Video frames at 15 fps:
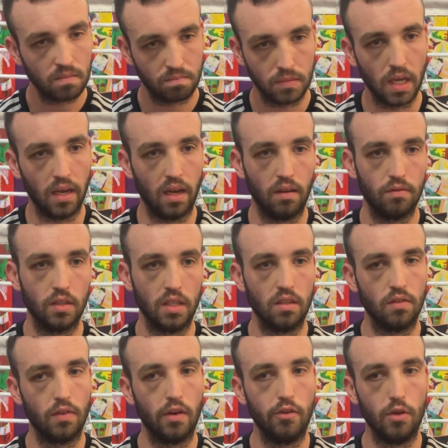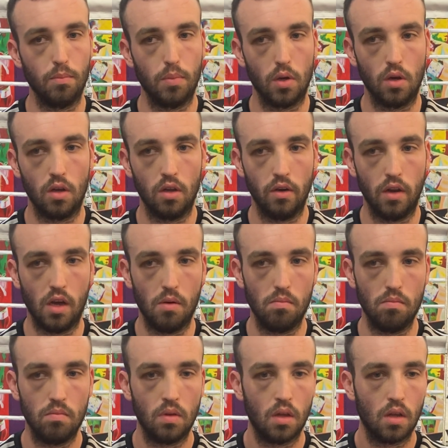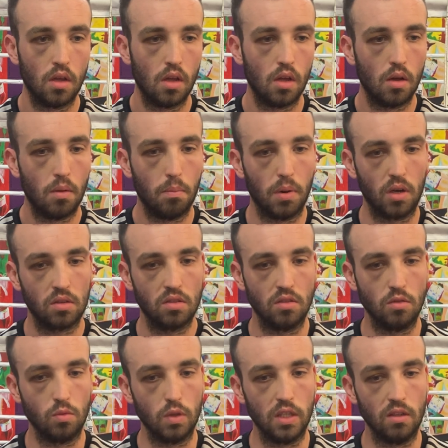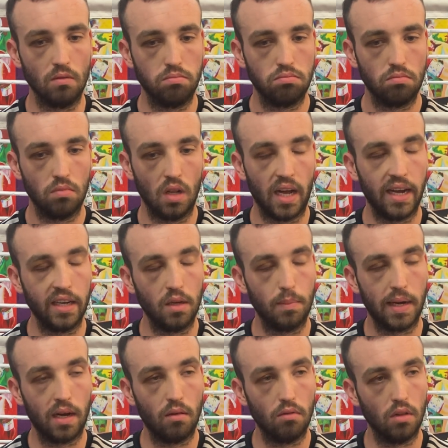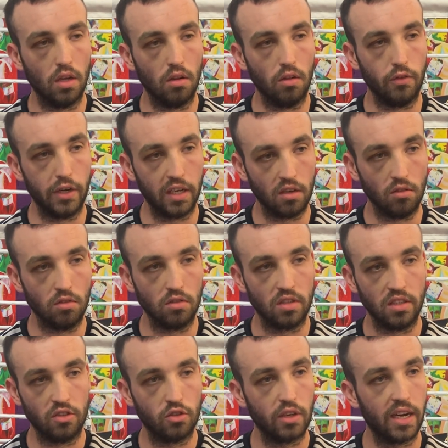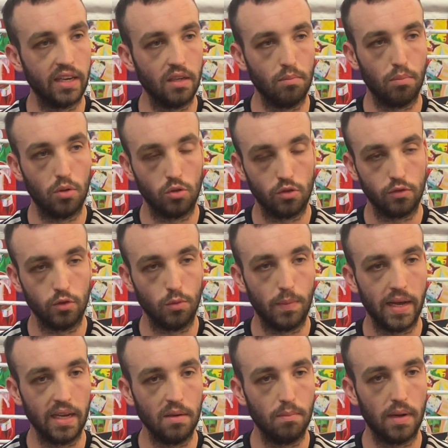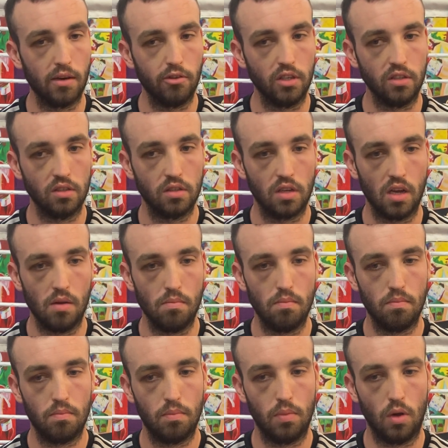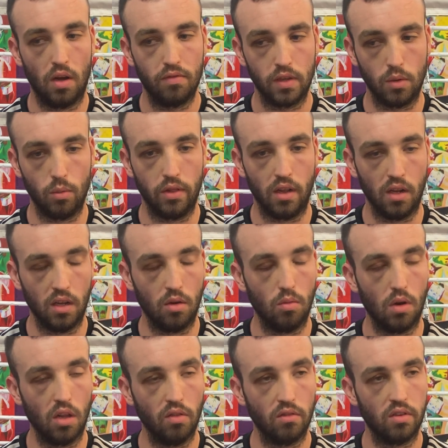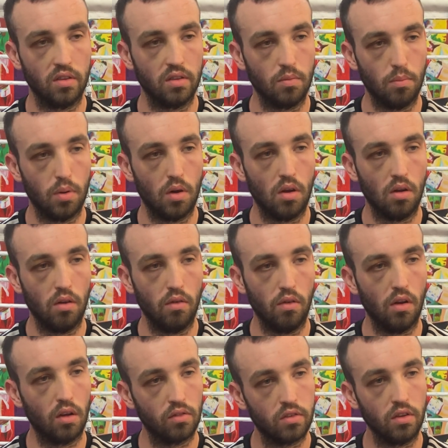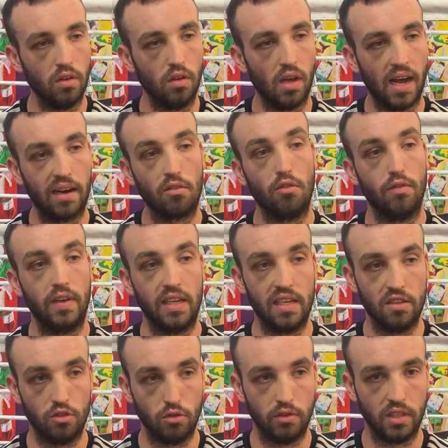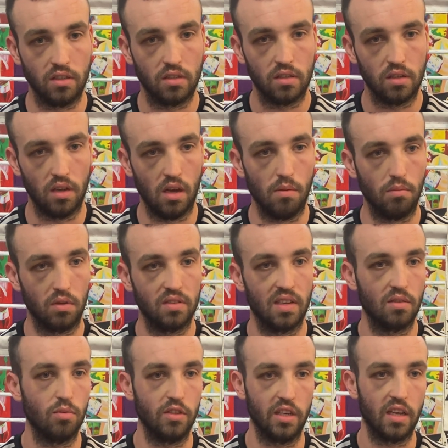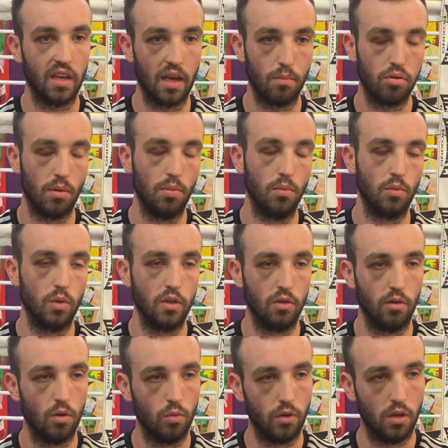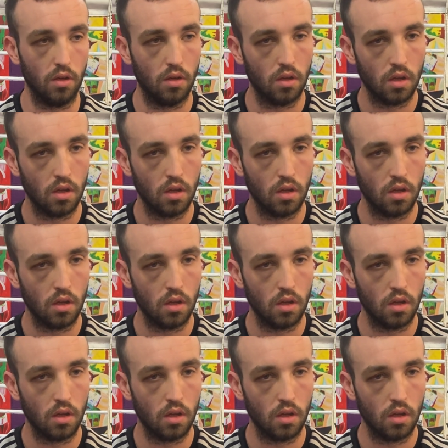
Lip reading: Yeah, I think it's very important. Boxers will lie about little niggles and try and push through pain barriers, but I think with the little ones it's important not to aggravate injuries, because that's when you can get problems when you're older.